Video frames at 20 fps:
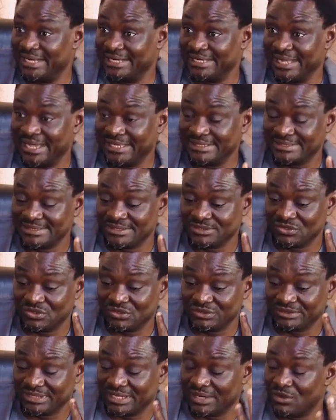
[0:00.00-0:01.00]
And as the
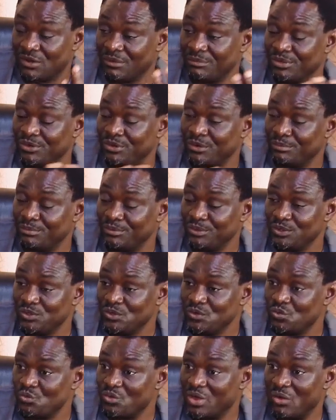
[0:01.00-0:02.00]
thoughts are coming up,
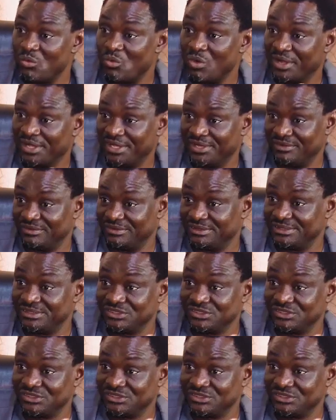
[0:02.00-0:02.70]
we are working on it.